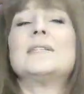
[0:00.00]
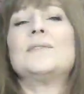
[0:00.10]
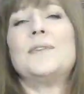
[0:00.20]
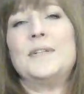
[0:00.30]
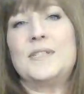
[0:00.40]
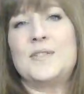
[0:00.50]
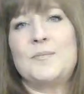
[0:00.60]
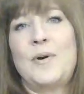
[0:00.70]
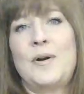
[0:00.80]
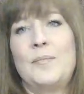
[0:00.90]
he's very
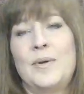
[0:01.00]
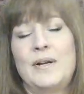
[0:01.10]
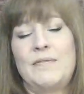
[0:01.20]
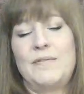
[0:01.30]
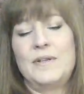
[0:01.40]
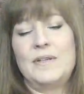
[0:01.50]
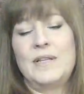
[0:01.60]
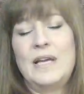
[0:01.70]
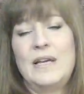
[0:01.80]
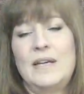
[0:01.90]
smart, but I feel